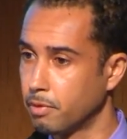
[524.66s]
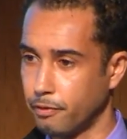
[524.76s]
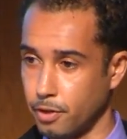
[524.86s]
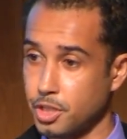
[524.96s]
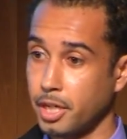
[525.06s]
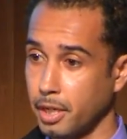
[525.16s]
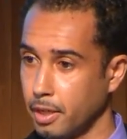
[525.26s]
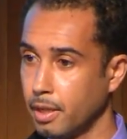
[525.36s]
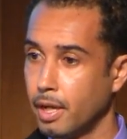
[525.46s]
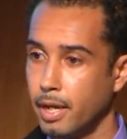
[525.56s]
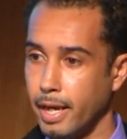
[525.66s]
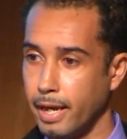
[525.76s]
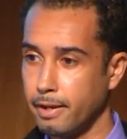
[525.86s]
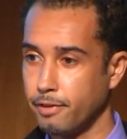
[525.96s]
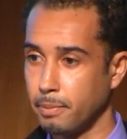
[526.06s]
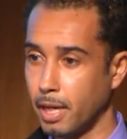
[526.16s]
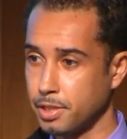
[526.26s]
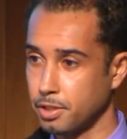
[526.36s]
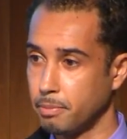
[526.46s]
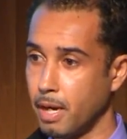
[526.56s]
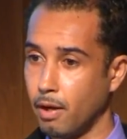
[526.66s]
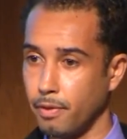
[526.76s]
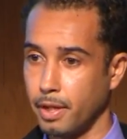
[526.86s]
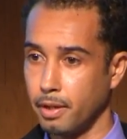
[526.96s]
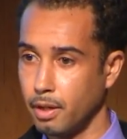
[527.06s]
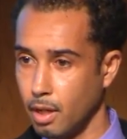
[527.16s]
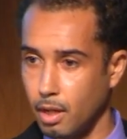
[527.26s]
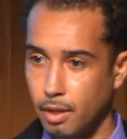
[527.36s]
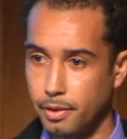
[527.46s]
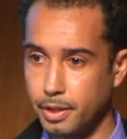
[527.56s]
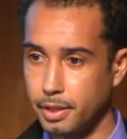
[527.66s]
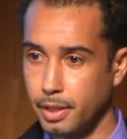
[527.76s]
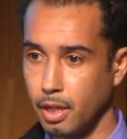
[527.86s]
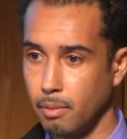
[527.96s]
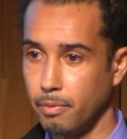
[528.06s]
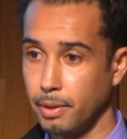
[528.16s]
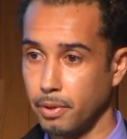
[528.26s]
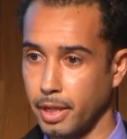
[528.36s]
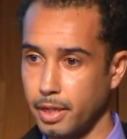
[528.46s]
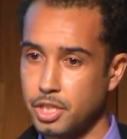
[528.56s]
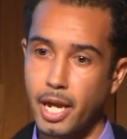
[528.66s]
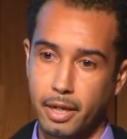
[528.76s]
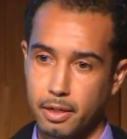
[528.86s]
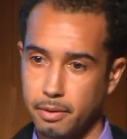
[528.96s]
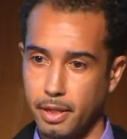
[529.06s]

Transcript: for chicken, and if they buy a certain amount, they will get a check